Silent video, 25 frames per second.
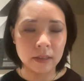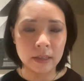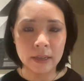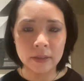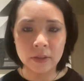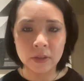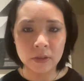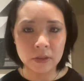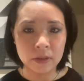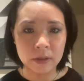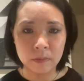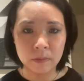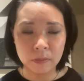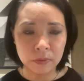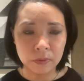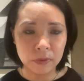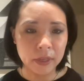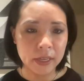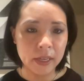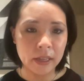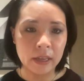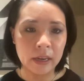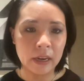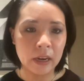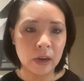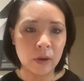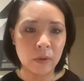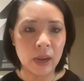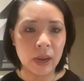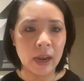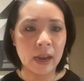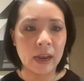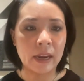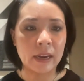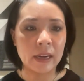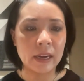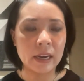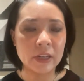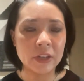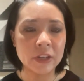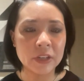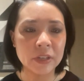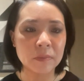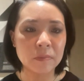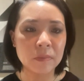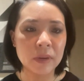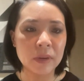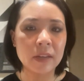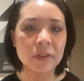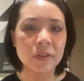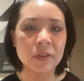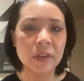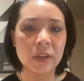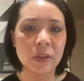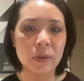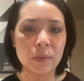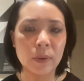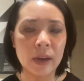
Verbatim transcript: That's completely okay. It just means that